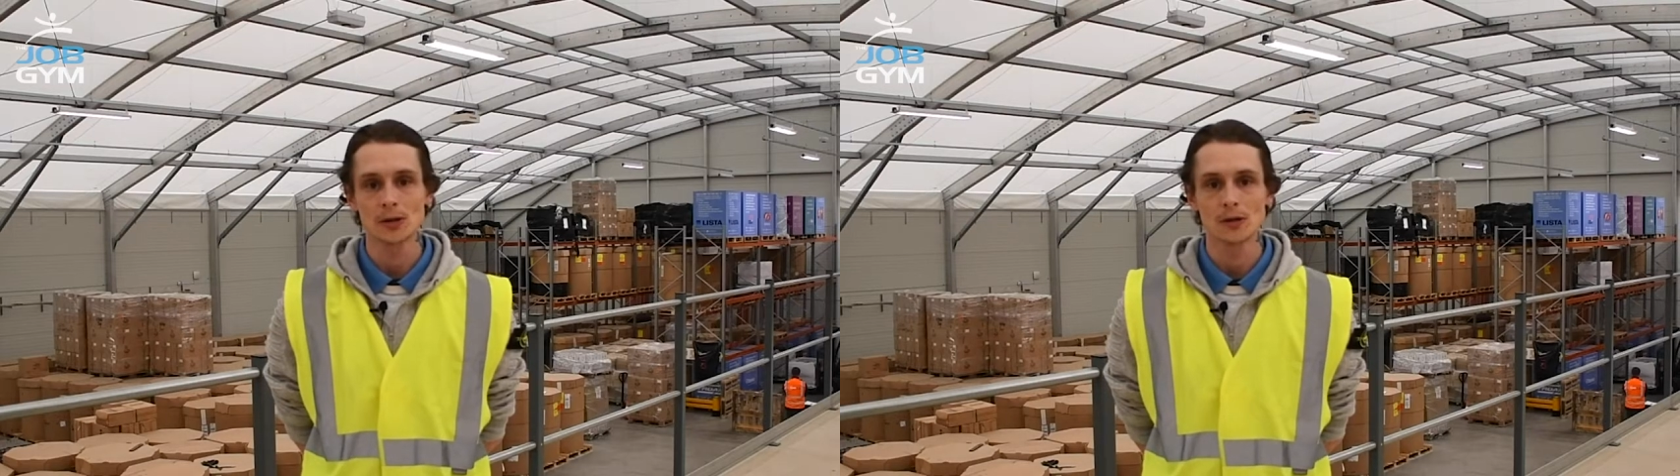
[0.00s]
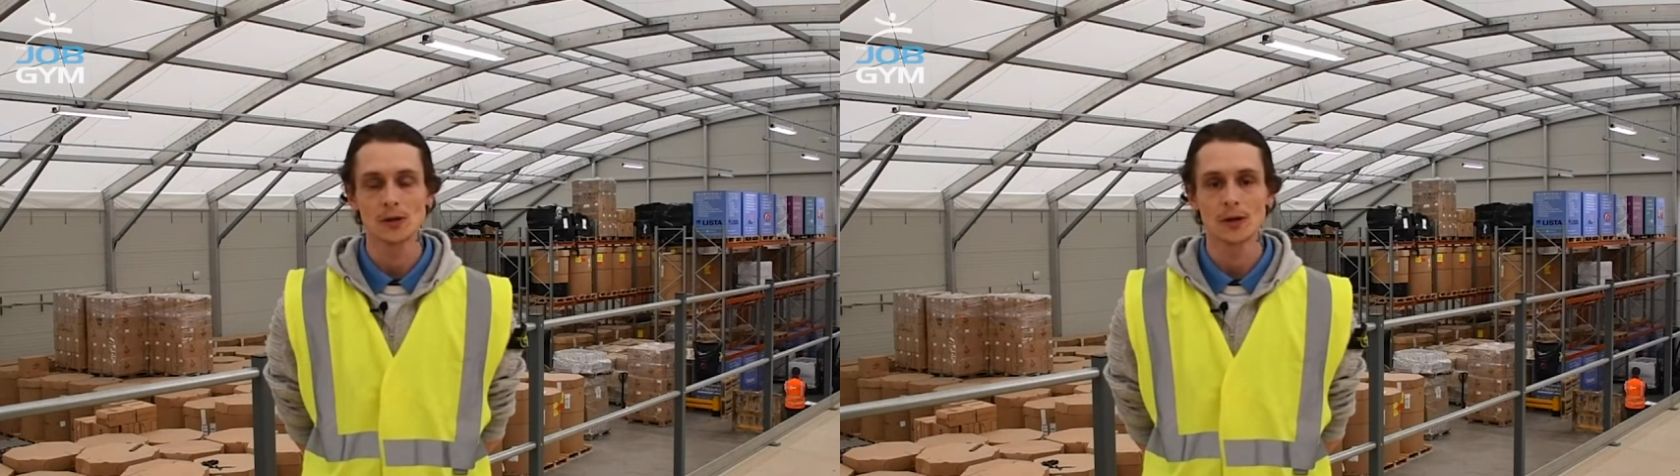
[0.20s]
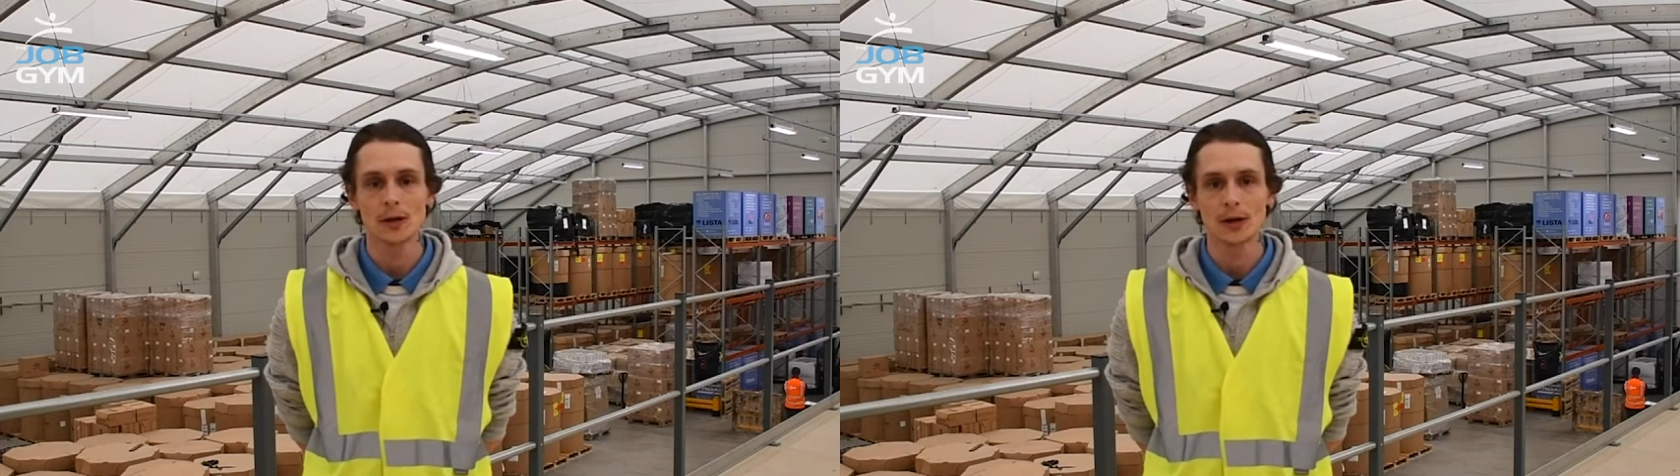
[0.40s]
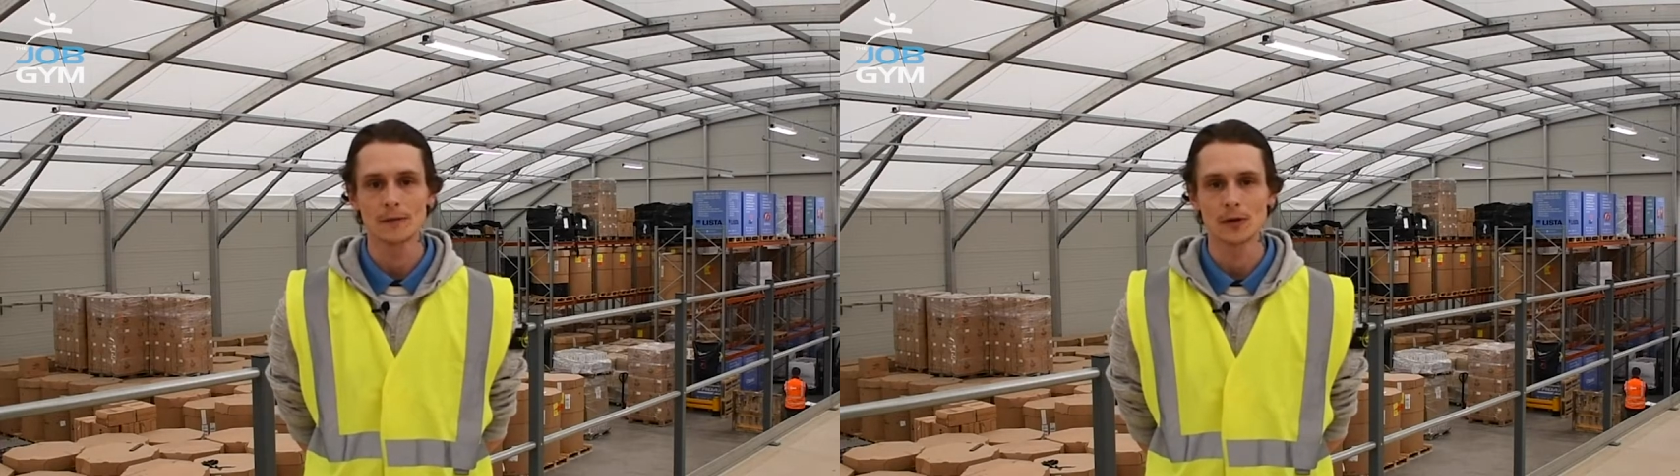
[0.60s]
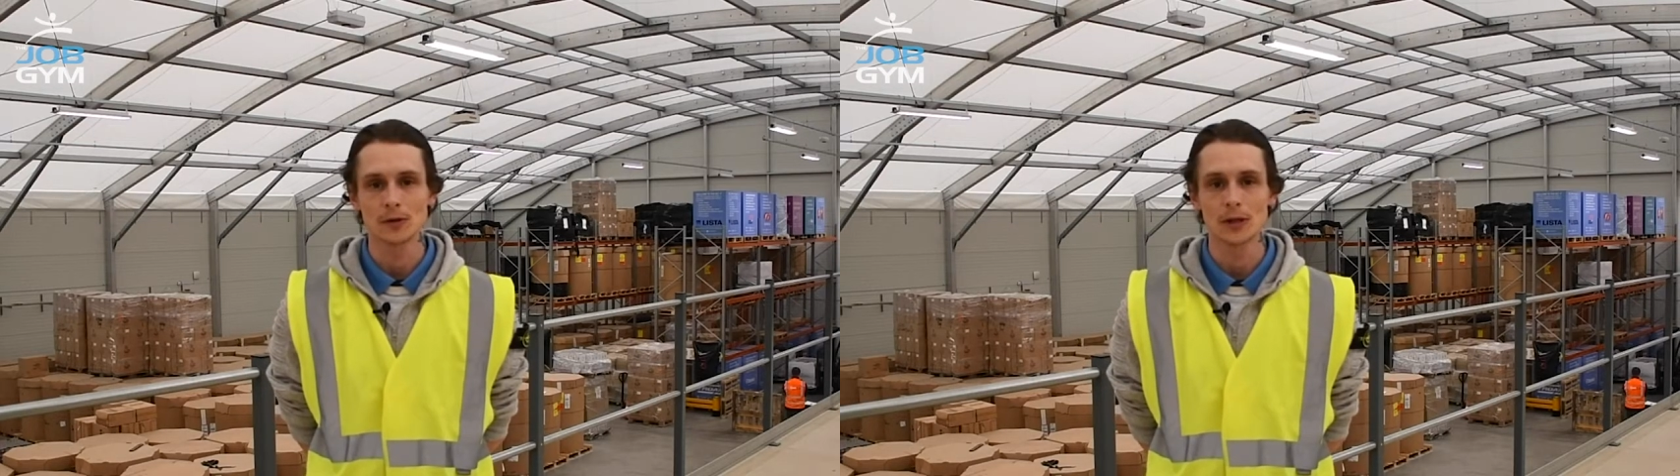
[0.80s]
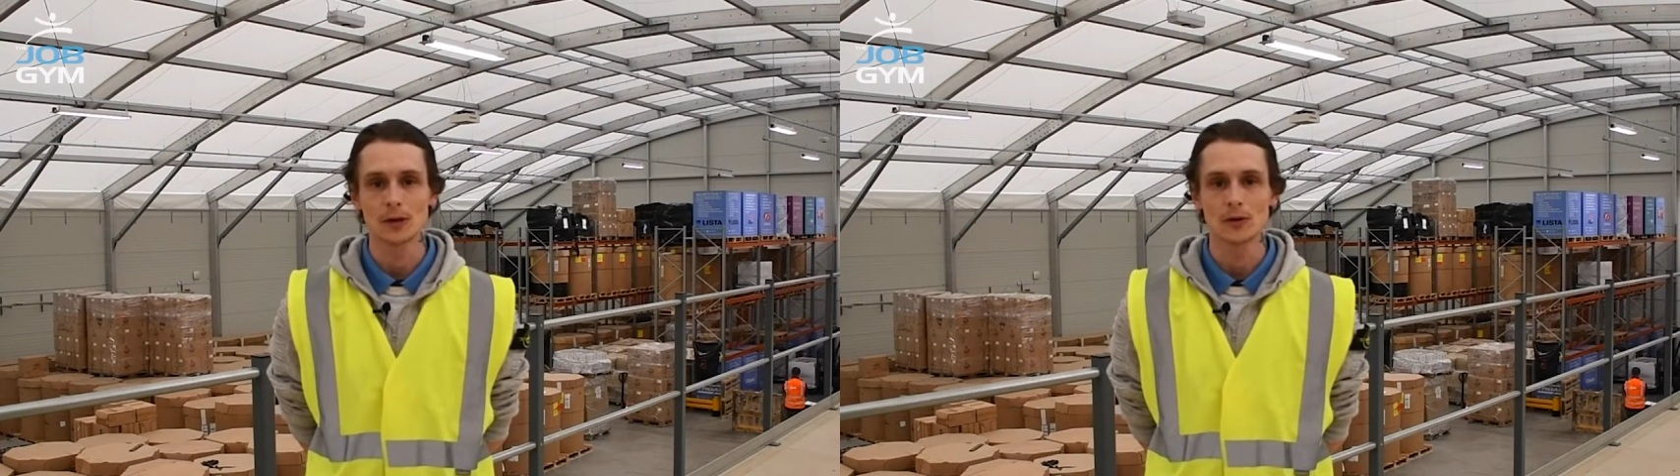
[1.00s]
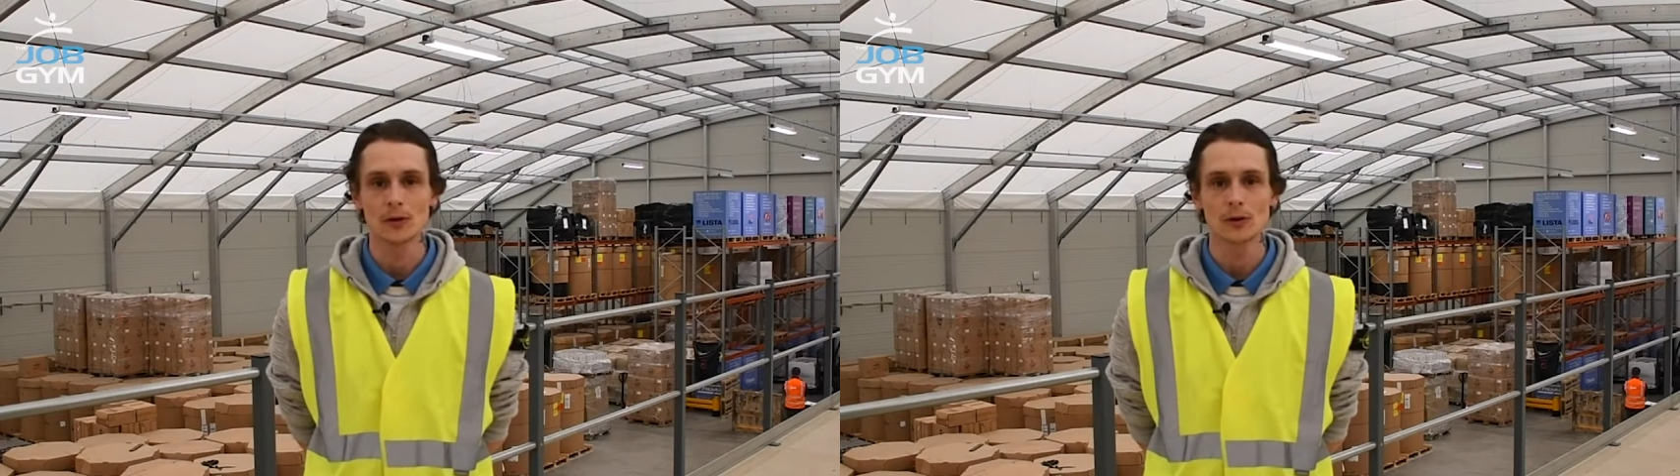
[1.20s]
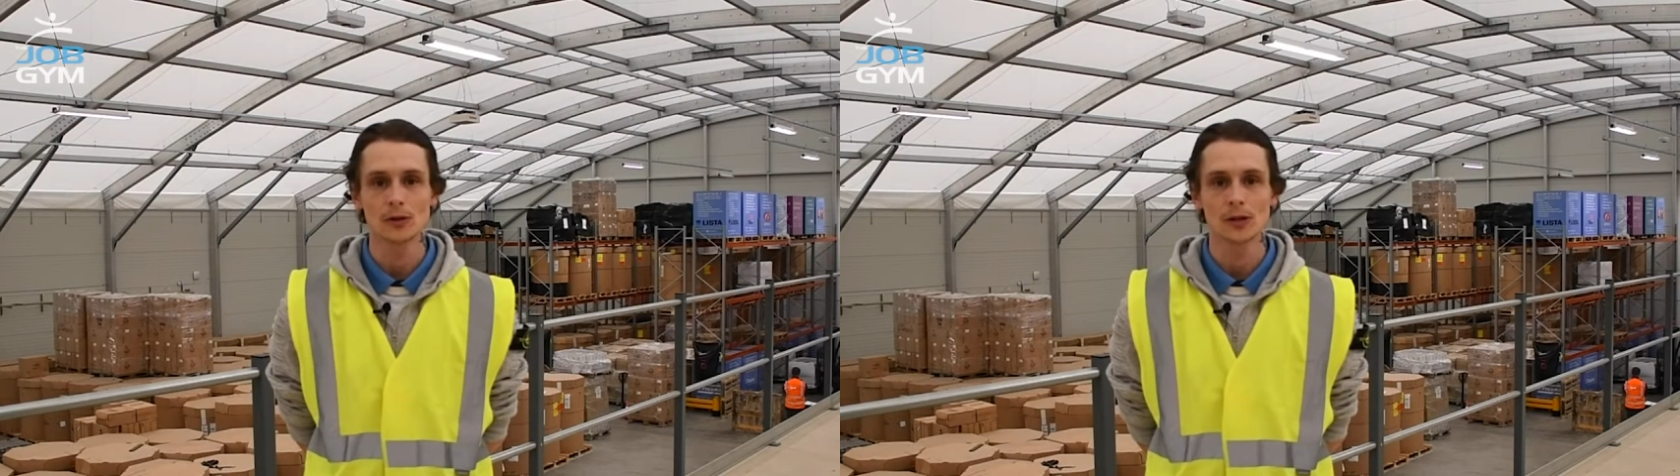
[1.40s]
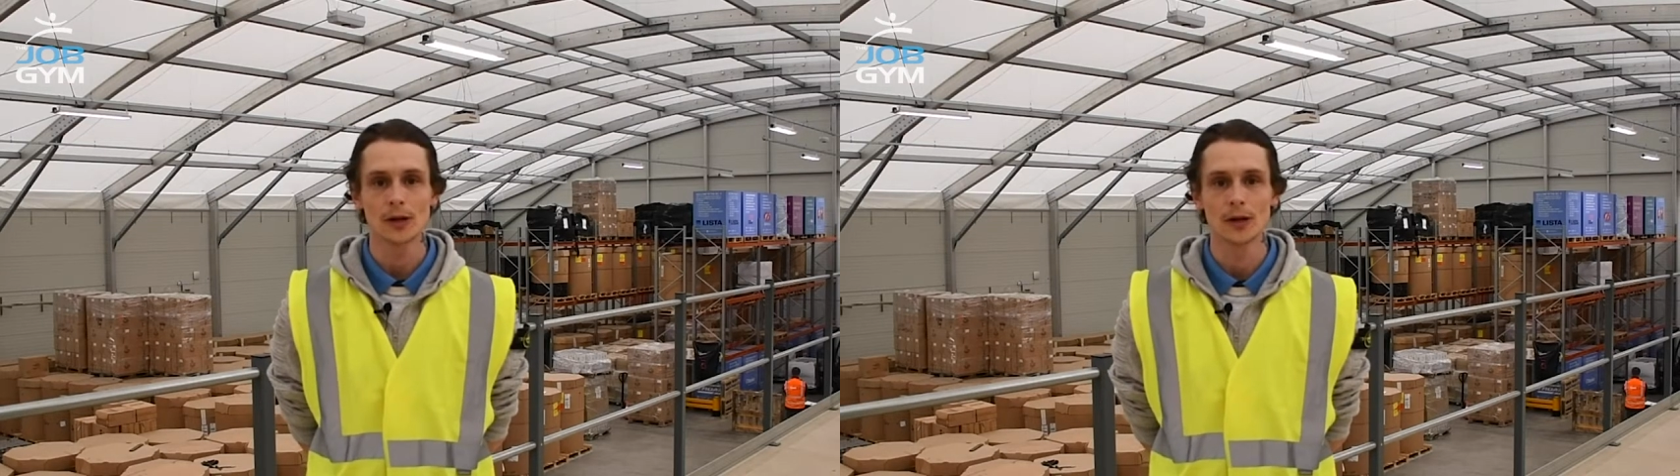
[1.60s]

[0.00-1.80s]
onto an FLT course